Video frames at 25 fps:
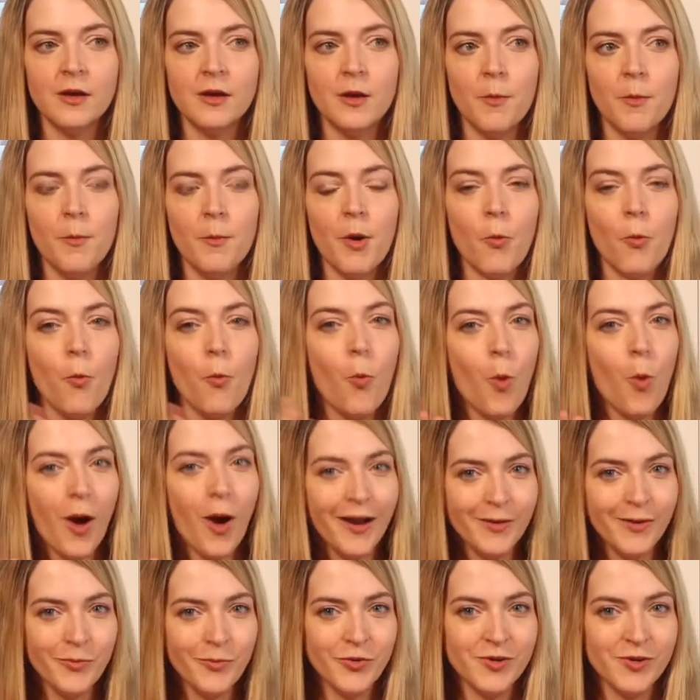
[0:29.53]
But
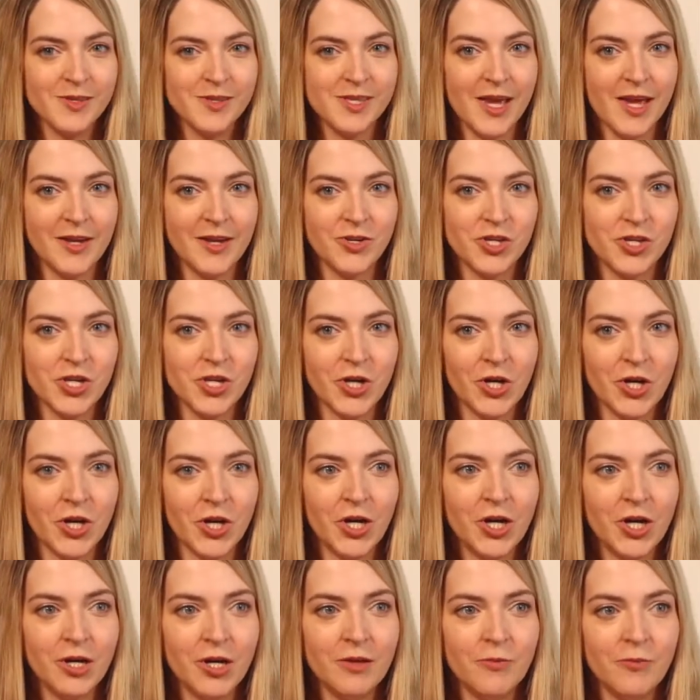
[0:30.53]
one
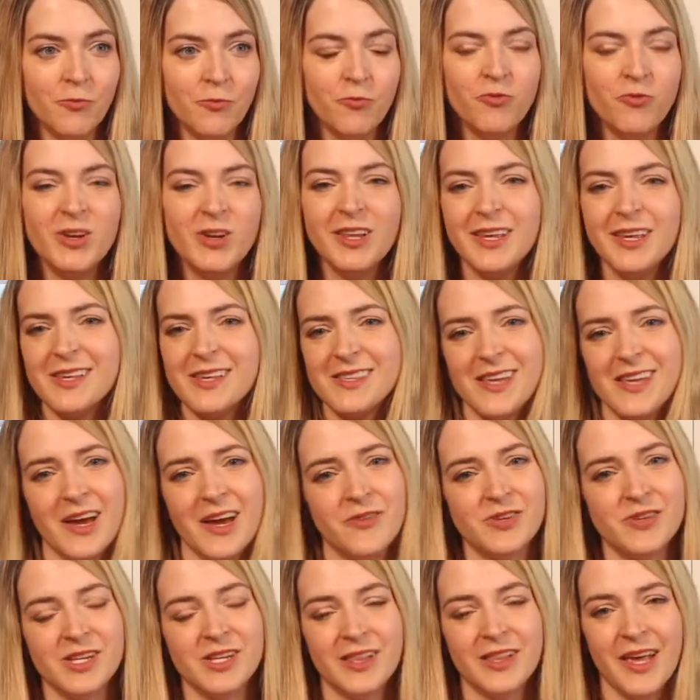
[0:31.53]
presenter really
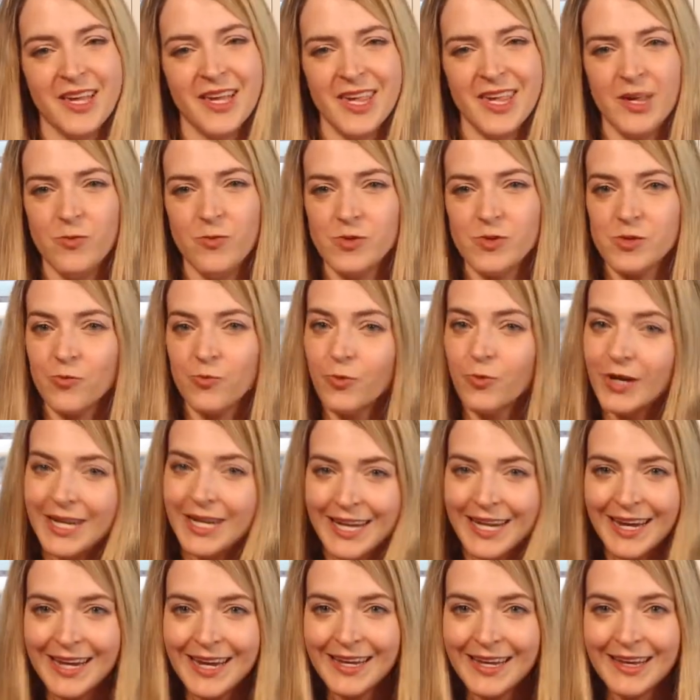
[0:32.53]
sounded like he was
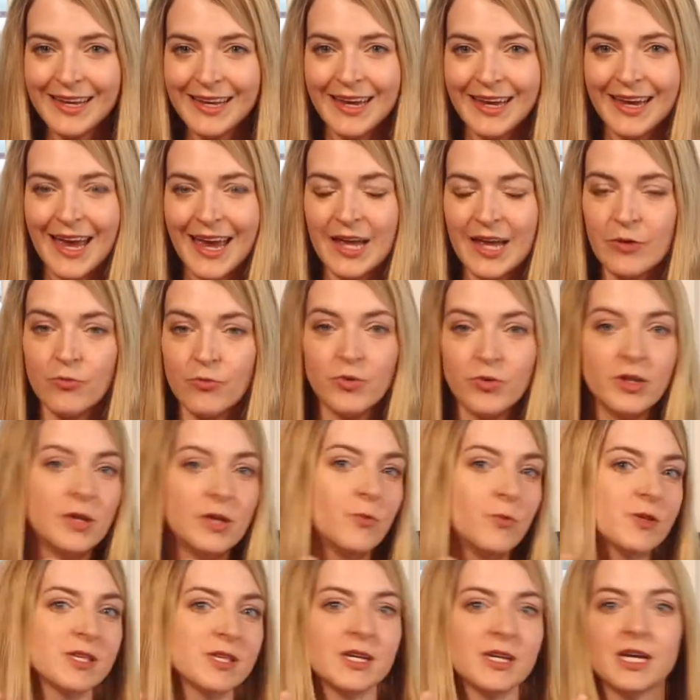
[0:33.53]
reading and really
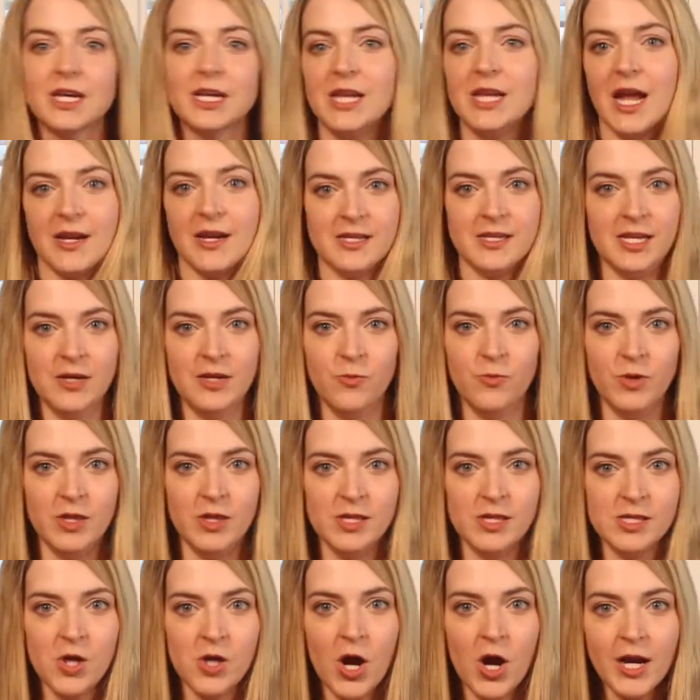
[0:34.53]
wasn't connecting with
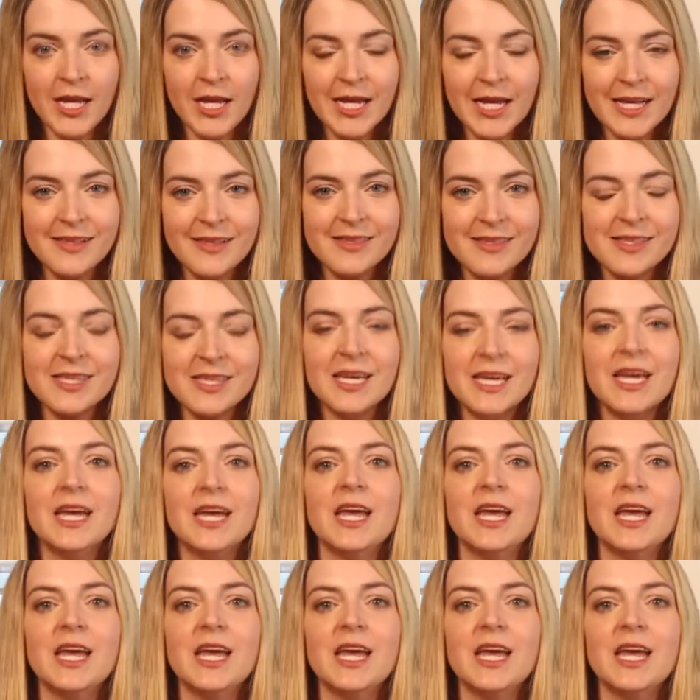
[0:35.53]
his audience.